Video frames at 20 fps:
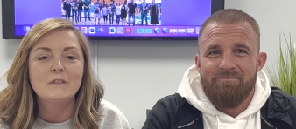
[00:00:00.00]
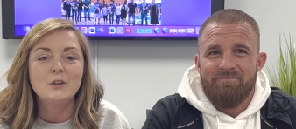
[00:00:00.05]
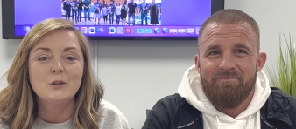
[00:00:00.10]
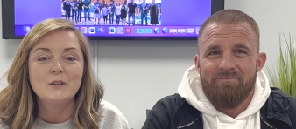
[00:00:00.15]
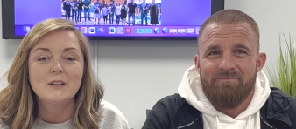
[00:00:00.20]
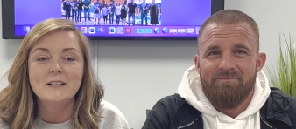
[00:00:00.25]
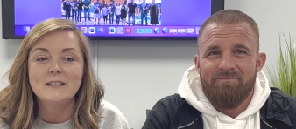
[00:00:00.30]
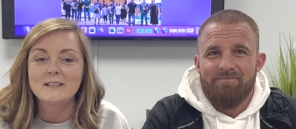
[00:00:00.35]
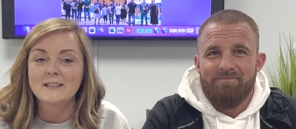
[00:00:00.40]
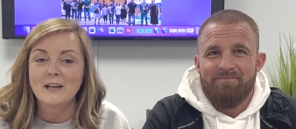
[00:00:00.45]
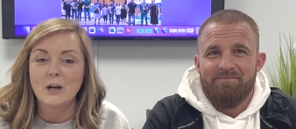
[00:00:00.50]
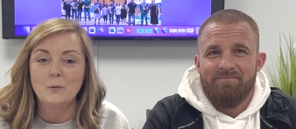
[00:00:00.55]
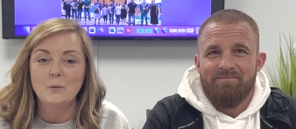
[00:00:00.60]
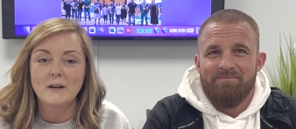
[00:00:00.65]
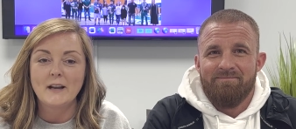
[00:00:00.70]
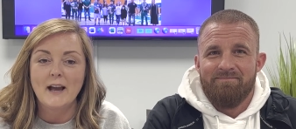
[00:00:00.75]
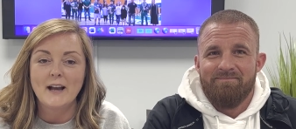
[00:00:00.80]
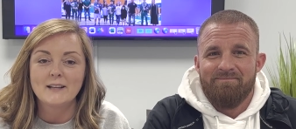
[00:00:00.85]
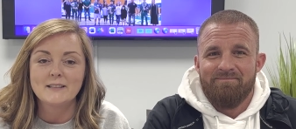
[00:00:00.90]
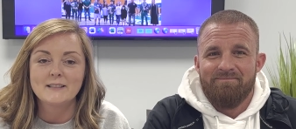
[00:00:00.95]
Speaker 1: you need Skyward
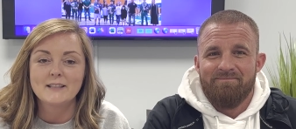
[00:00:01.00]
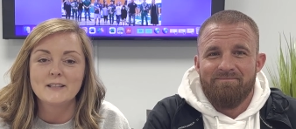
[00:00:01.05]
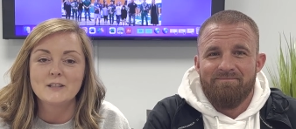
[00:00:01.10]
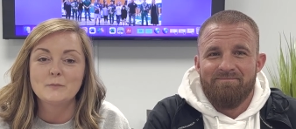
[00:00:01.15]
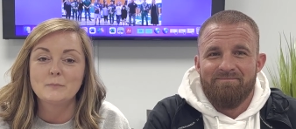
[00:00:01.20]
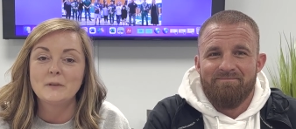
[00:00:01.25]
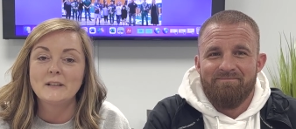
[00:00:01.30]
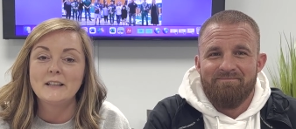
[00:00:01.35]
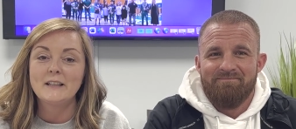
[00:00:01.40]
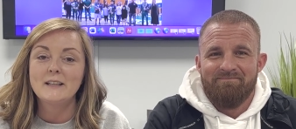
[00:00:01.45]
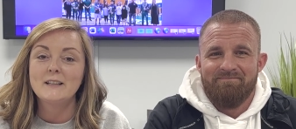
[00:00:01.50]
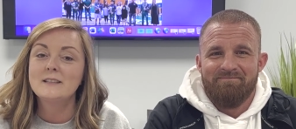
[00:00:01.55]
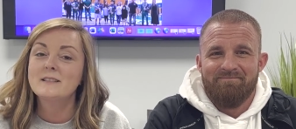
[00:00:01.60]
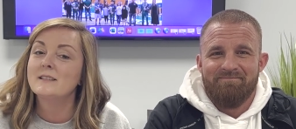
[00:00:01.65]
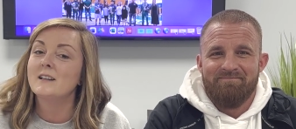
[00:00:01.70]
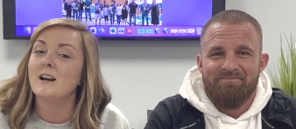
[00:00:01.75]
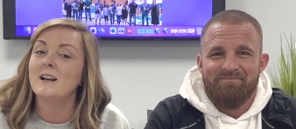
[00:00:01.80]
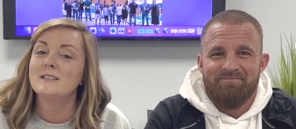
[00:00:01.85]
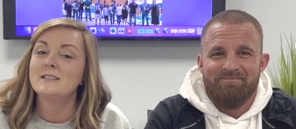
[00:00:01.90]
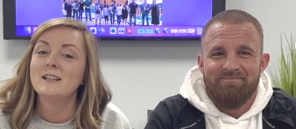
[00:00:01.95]
access, please
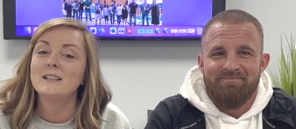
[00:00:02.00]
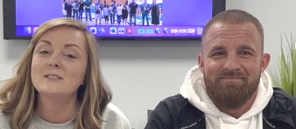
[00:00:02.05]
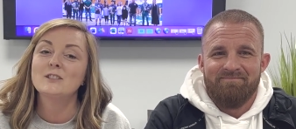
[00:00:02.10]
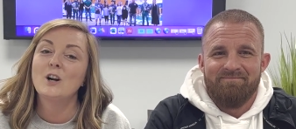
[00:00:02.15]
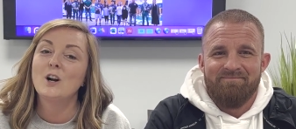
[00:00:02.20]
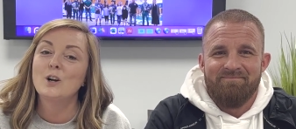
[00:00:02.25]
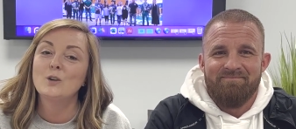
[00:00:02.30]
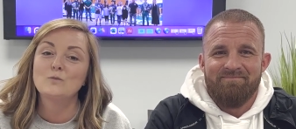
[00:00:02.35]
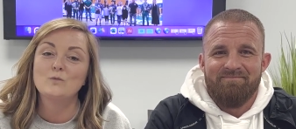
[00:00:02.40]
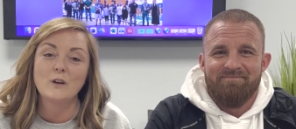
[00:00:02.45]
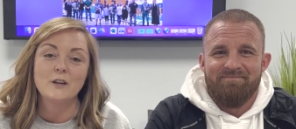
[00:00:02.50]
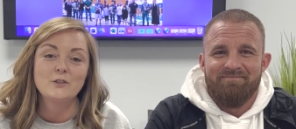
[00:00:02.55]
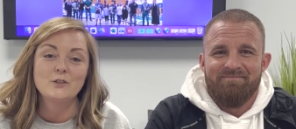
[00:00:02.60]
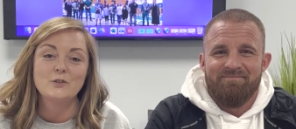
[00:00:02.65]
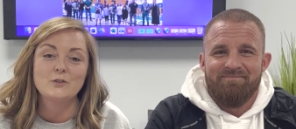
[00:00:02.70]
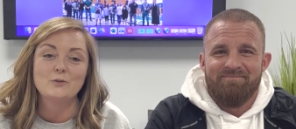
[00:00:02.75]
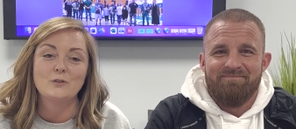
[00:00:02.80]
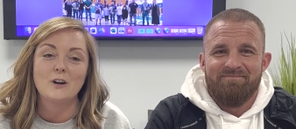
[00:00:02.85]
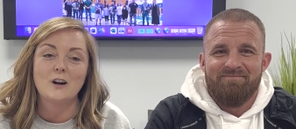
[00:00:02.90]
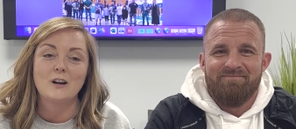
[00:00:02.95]
contact our
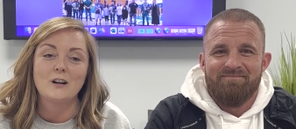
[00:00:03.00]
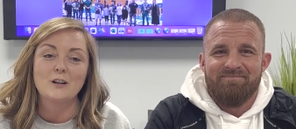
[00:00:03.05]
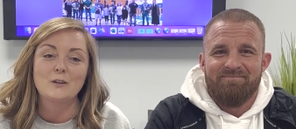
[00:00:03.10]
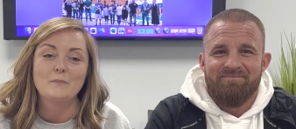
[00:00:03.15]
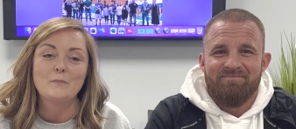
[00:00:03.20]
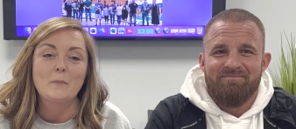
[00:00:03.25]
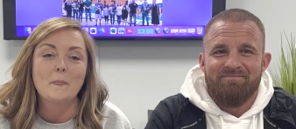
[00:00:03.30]
registrar.